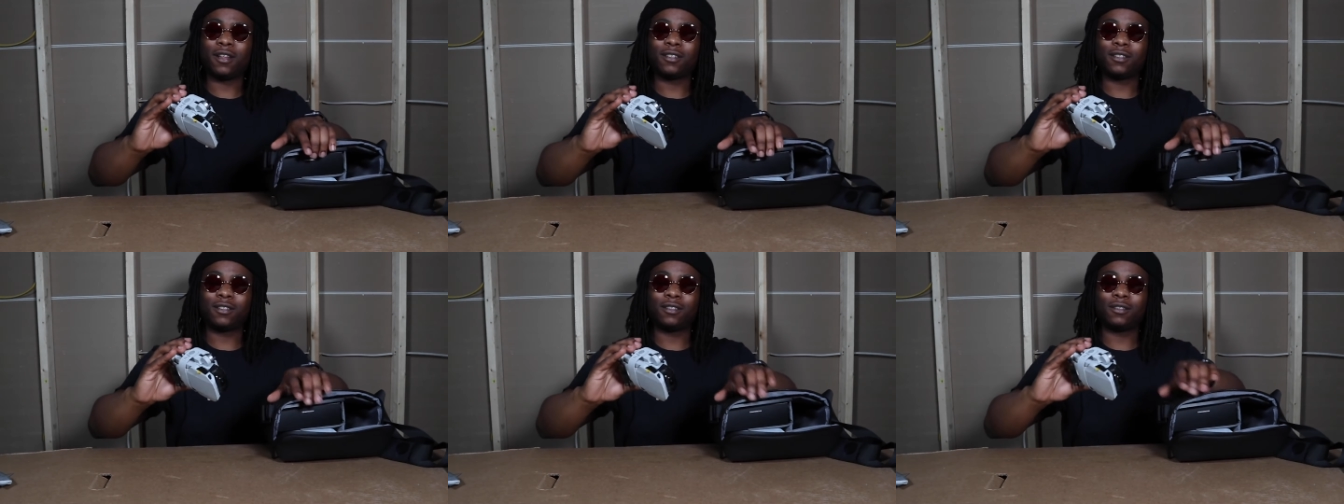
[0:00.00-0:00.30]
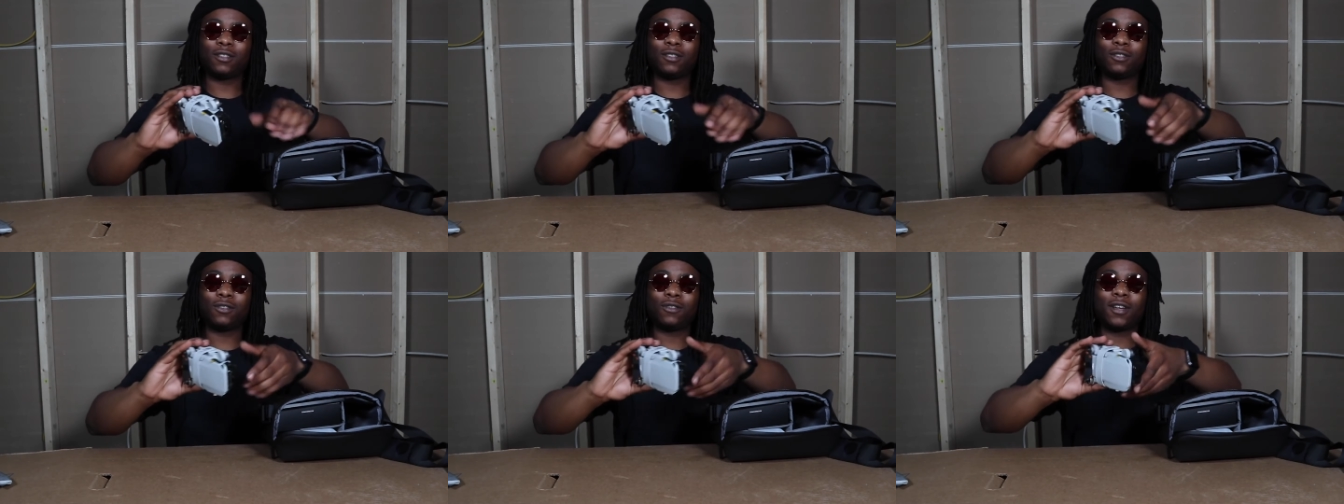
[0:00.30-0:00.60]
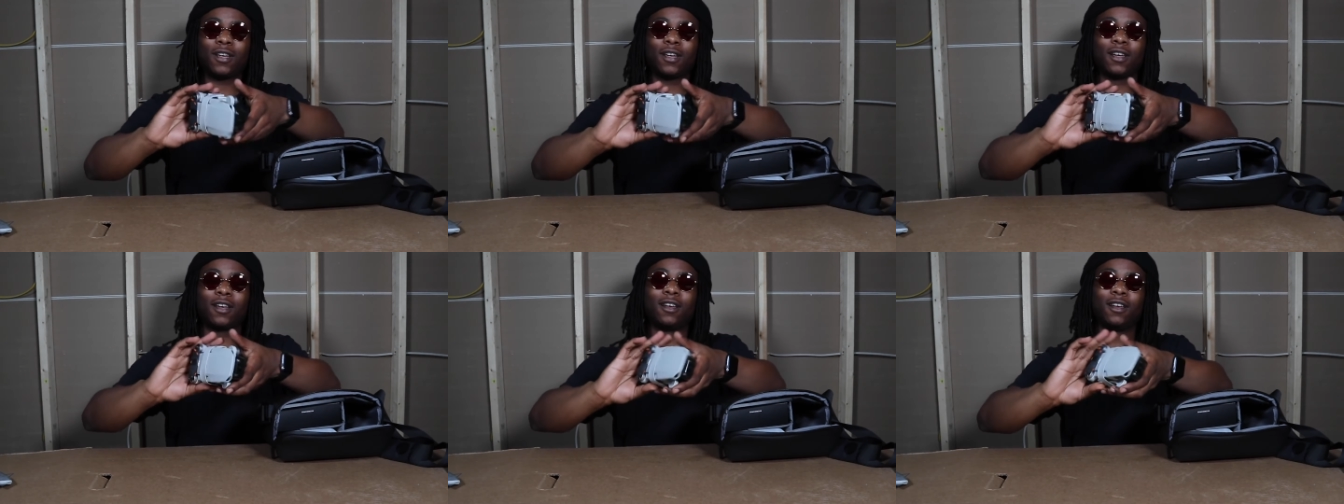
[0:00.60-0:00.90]
as a
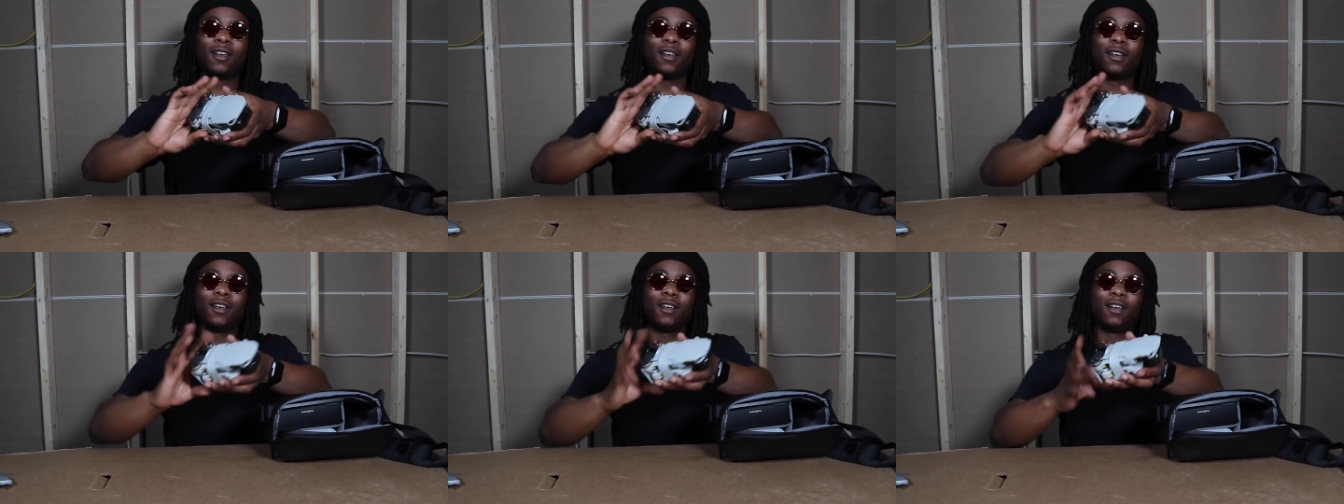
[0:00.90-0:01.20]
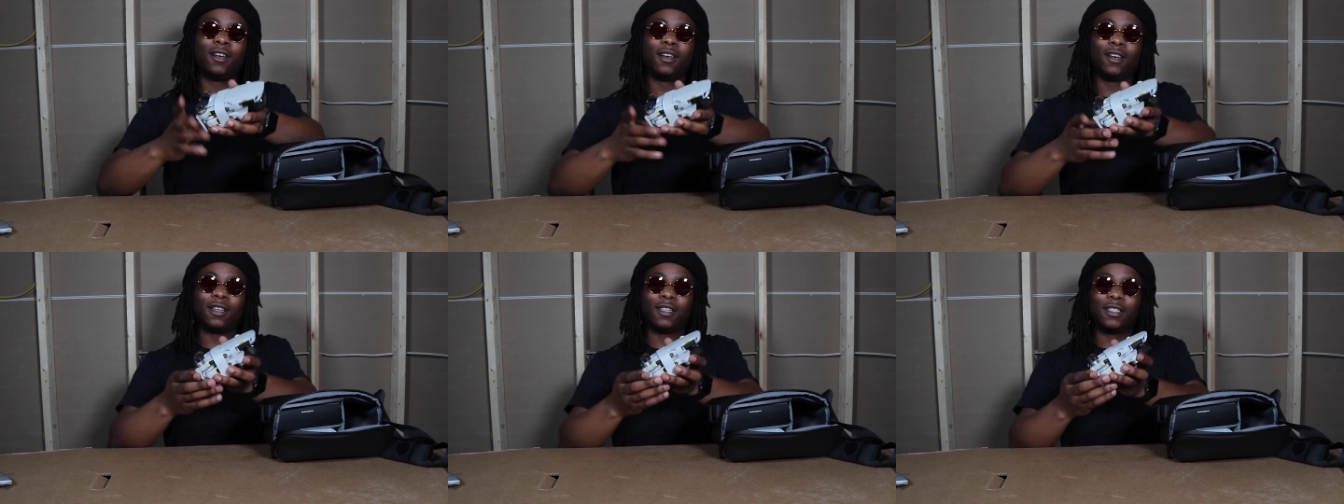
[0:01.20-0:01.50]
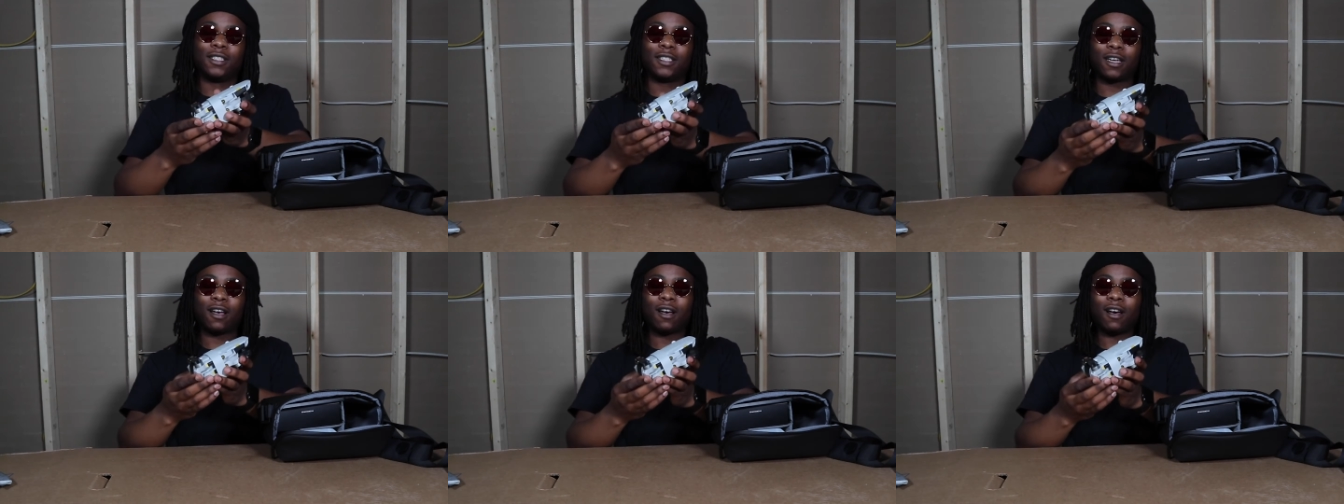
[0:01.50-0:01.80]
joint.
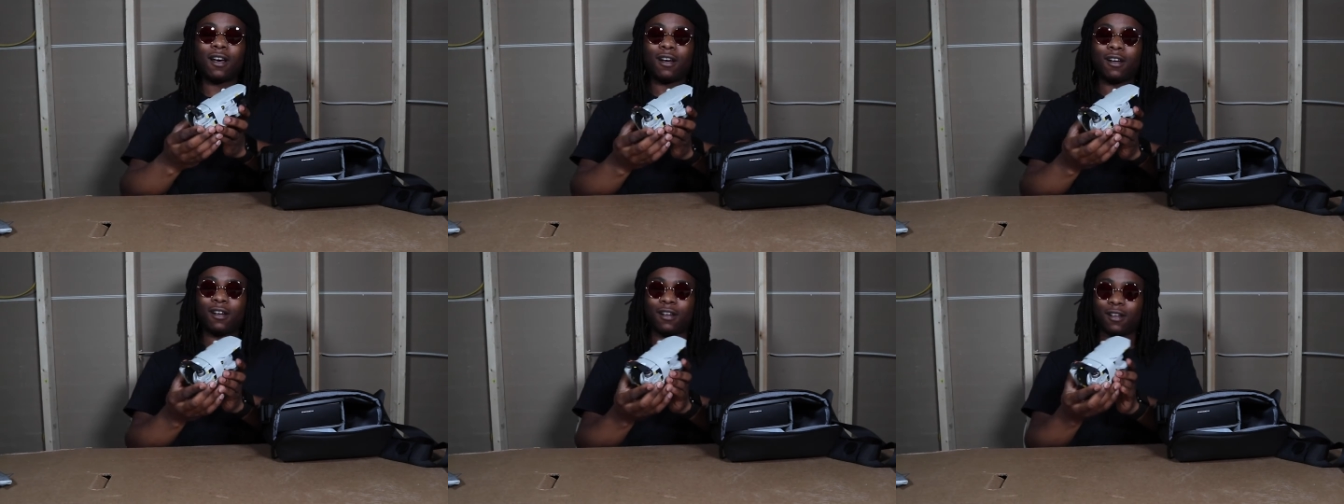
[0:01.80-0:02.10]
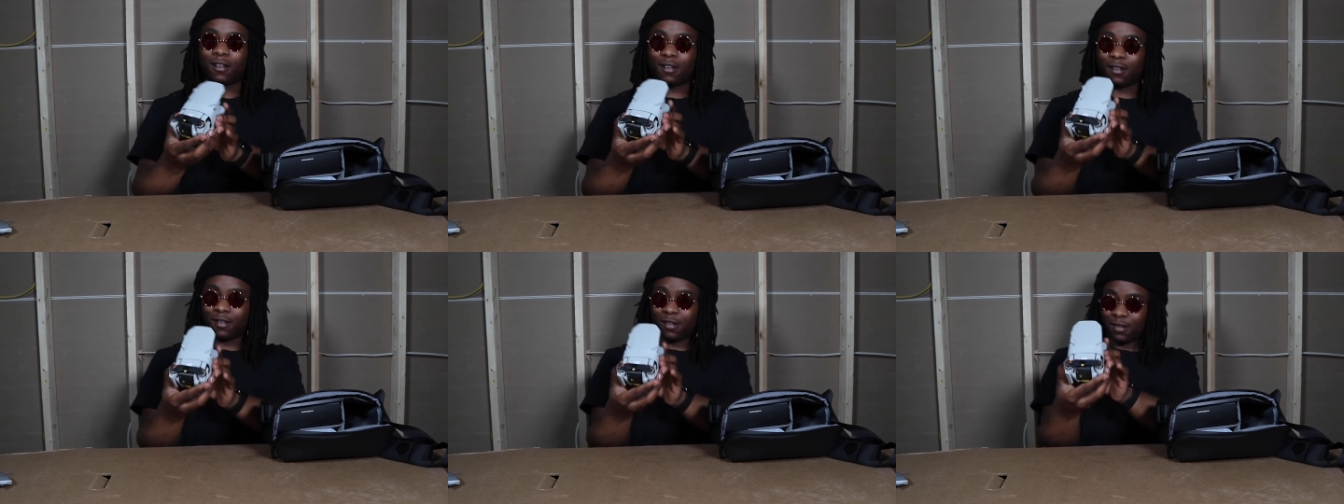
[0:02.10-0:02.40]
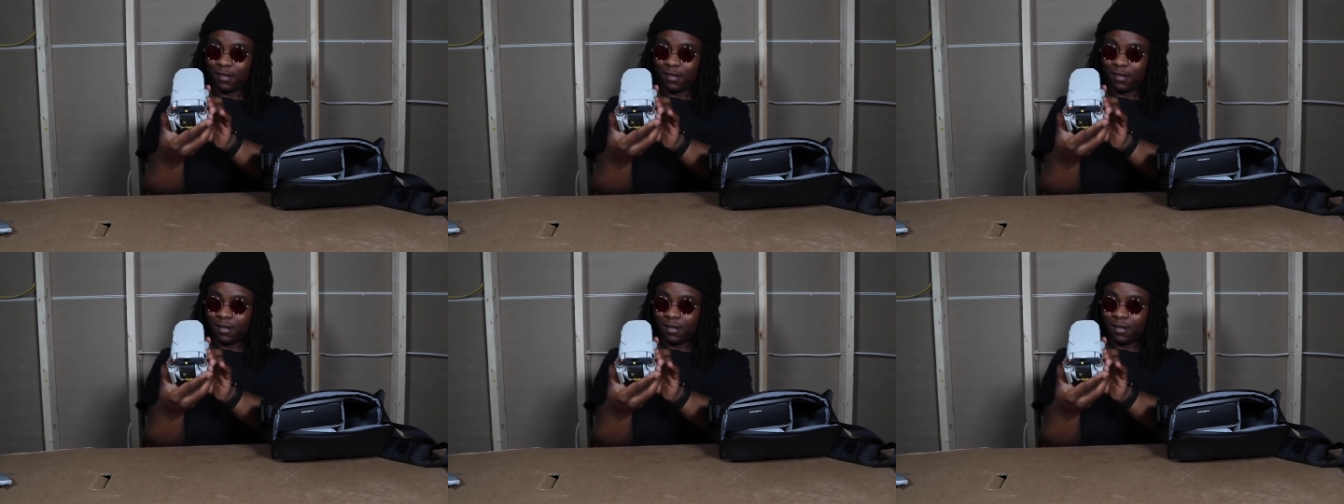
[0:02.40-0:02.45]
Dog.